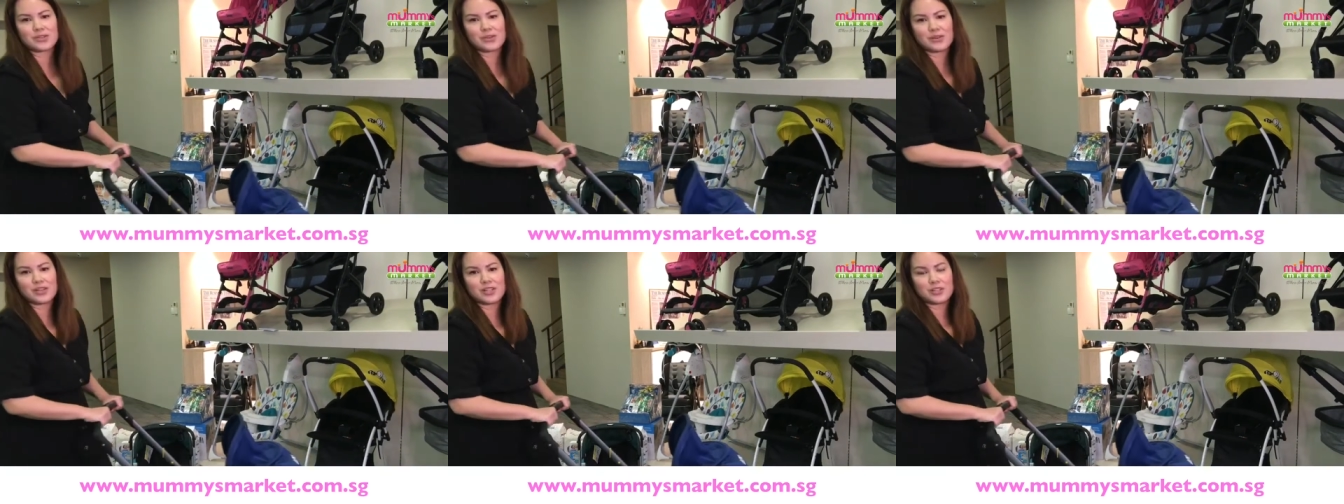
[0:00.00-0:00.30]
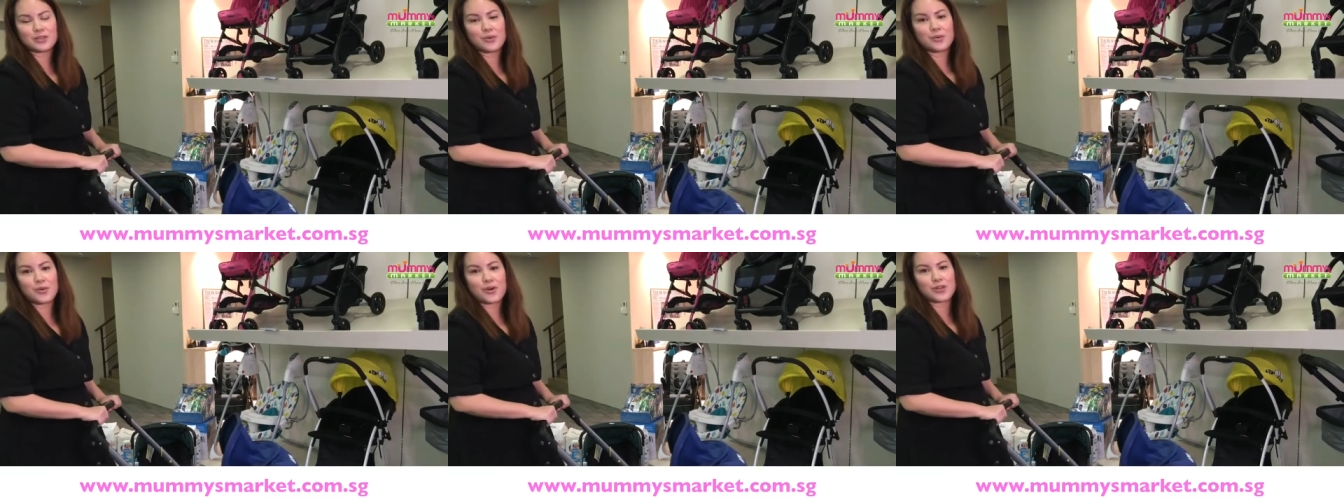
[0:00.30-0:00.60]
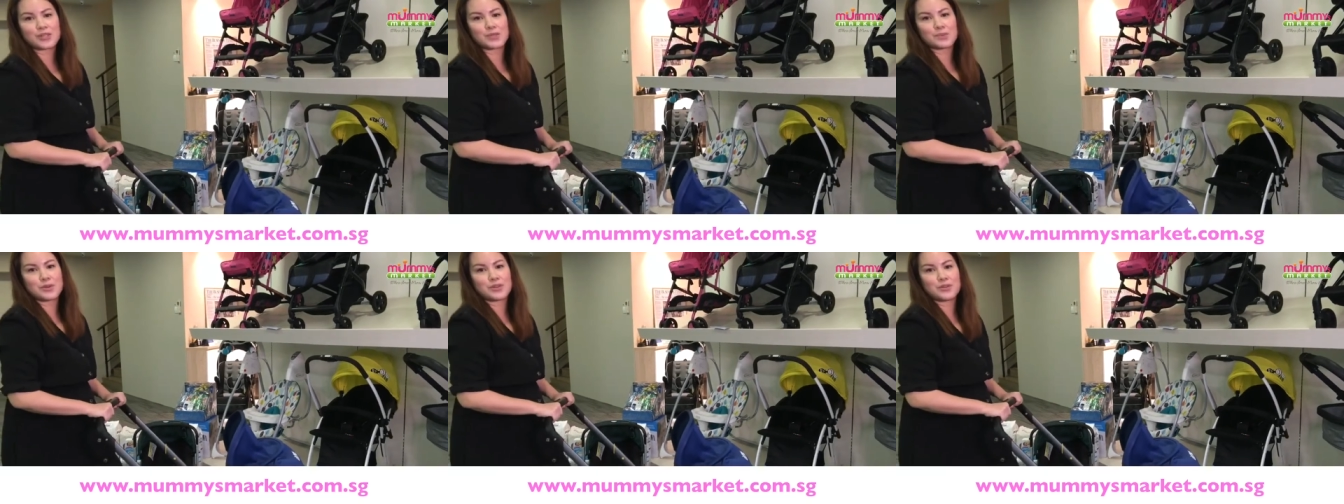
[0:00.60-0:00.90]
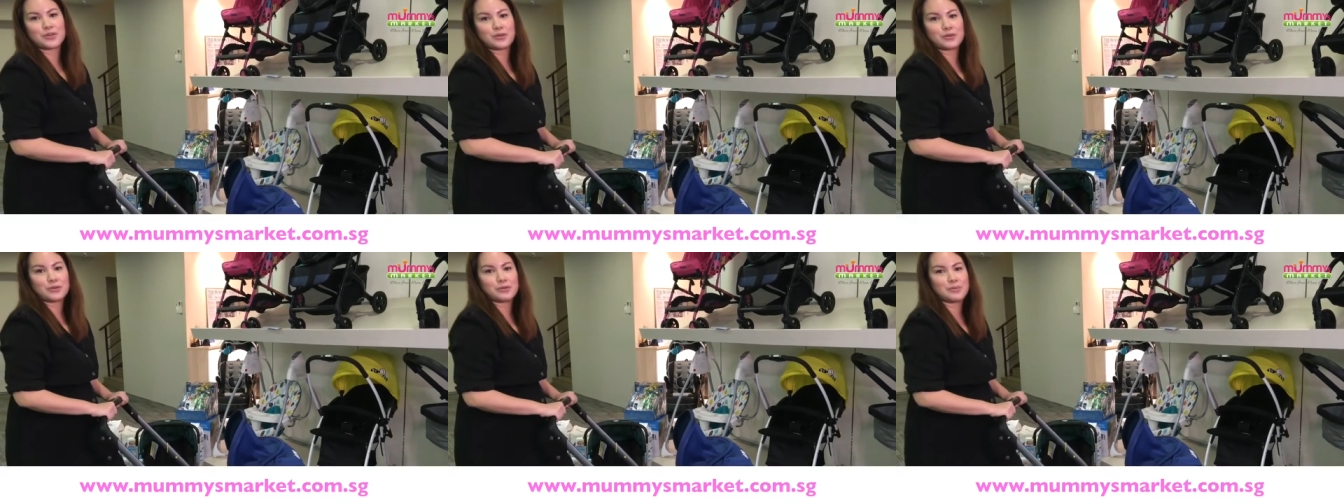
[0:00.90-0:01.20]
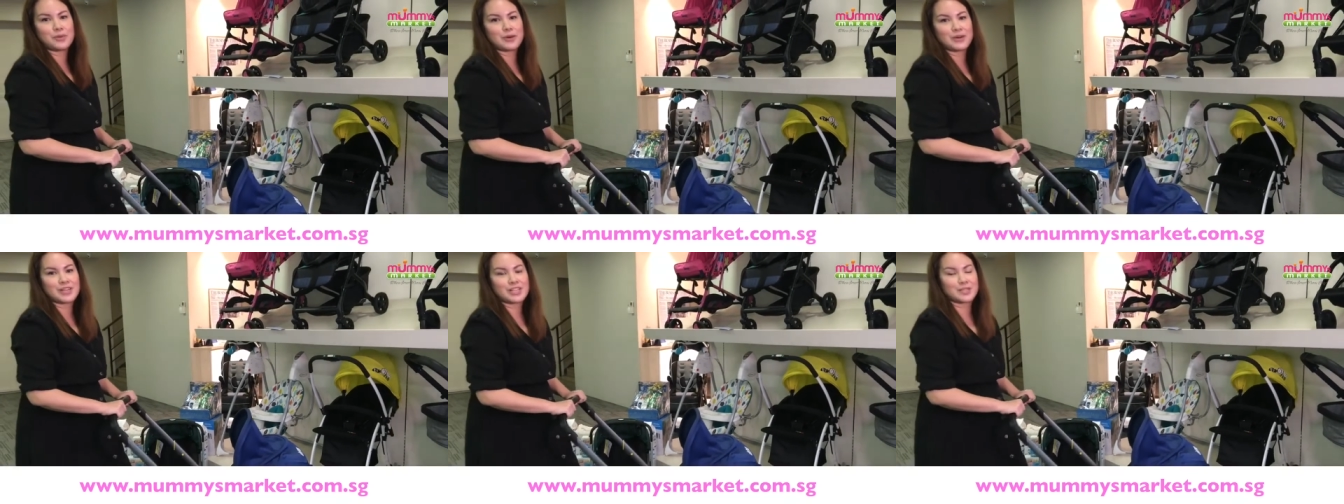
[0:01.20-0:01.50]
or little walks with your
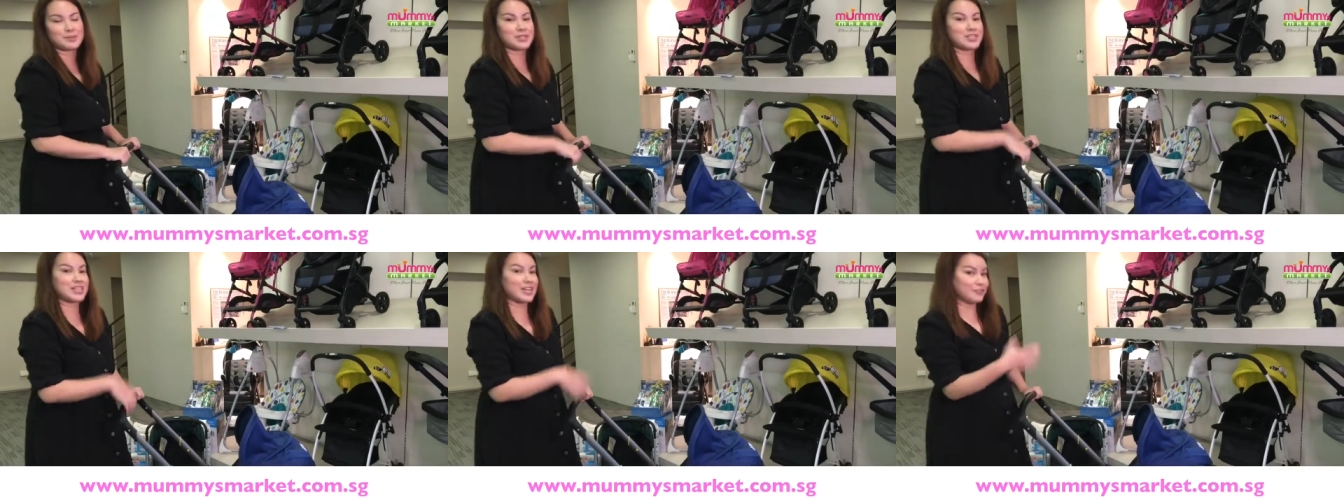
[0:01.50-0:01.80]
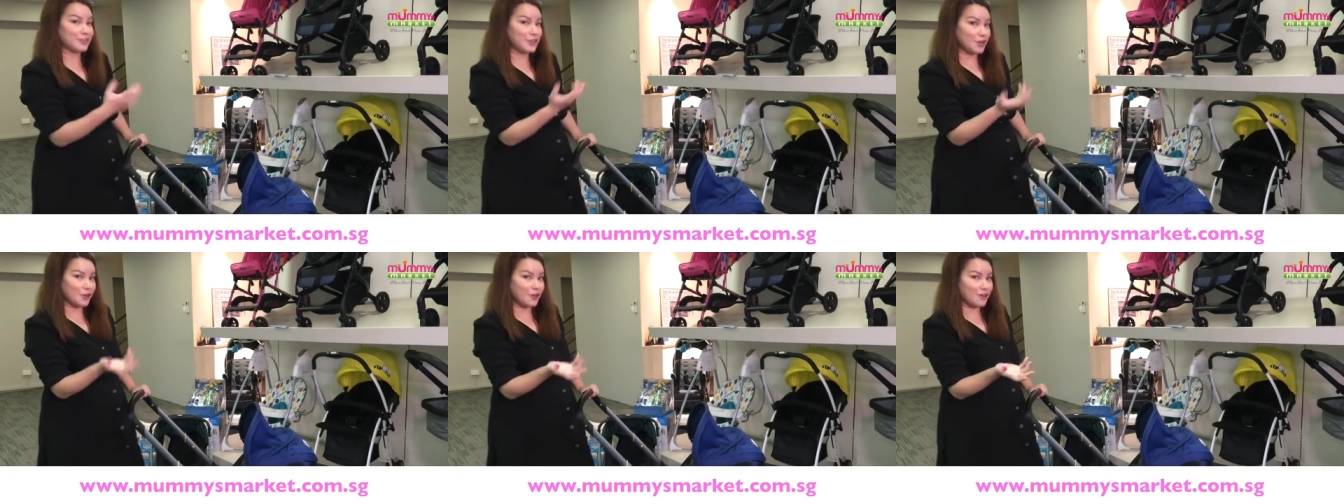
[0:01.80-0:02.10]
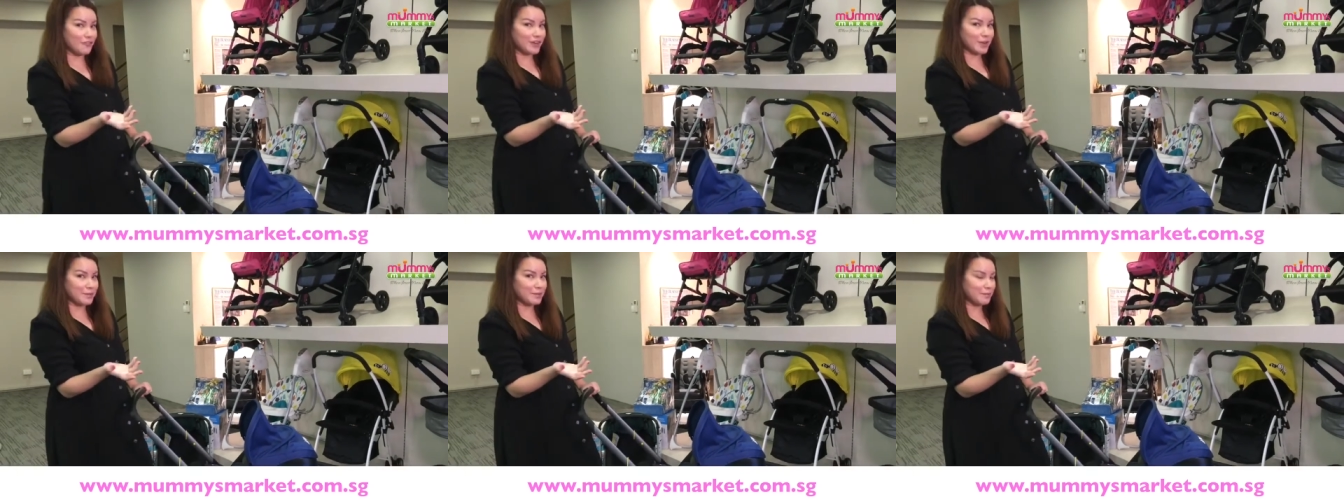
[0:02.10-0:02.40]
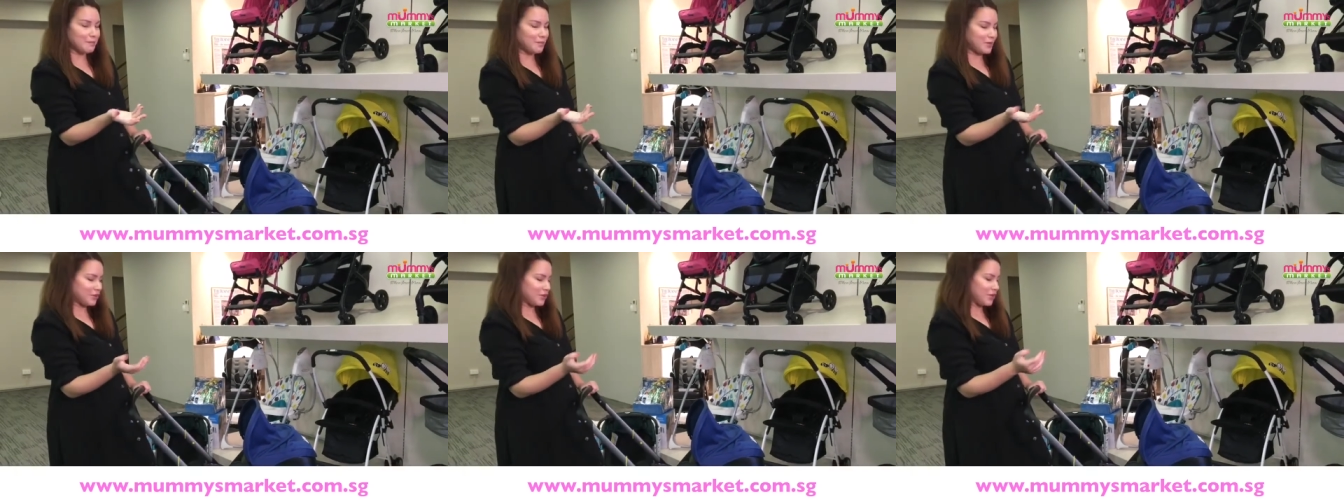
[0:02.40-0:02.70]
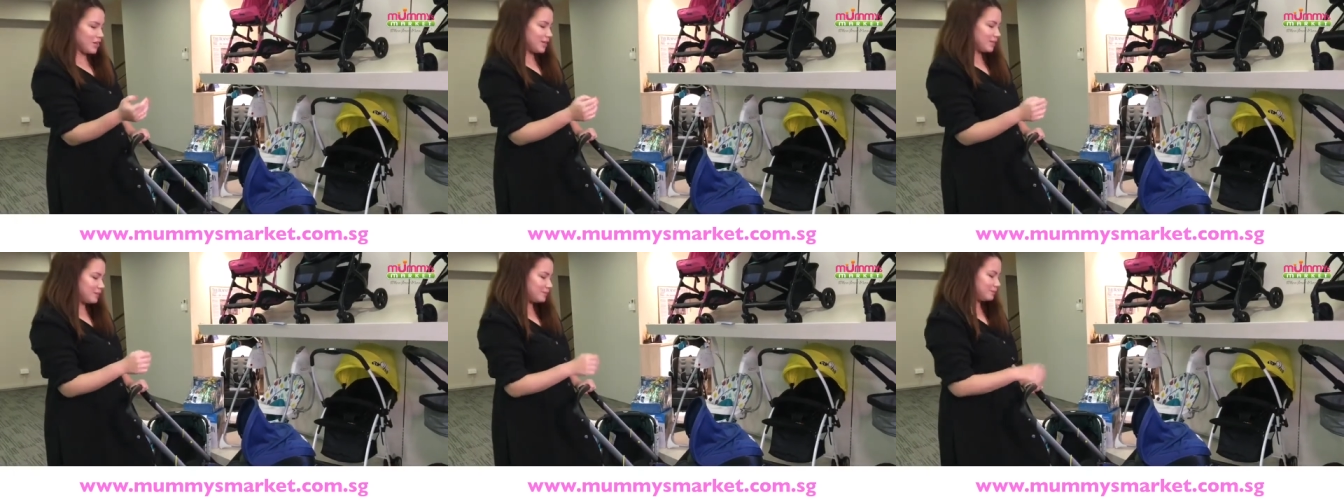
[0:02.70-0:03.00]
newborn, especially after your confinement
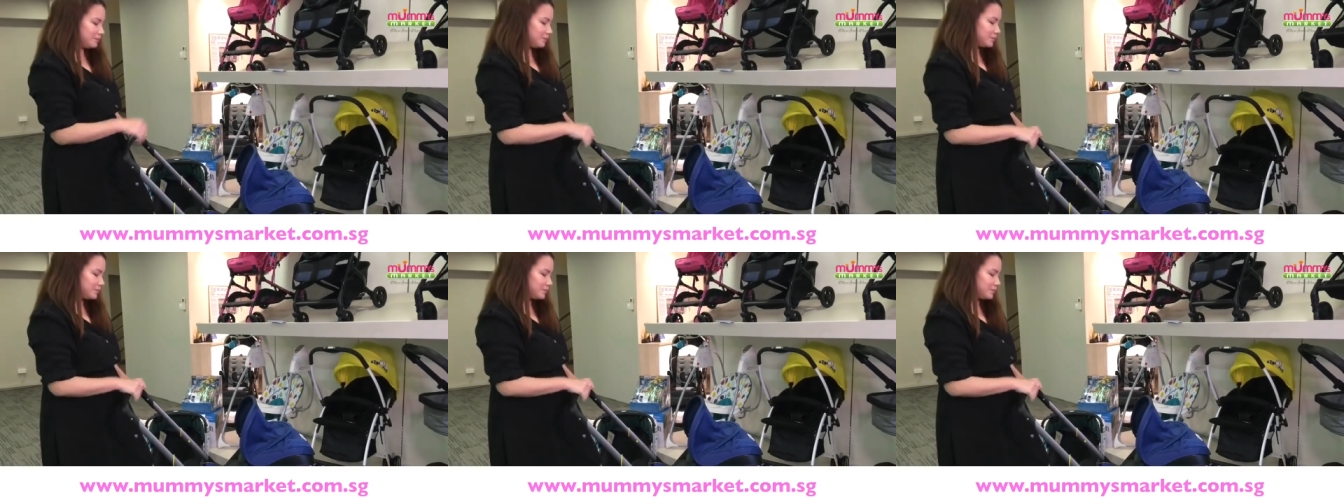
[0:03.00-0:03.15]
period.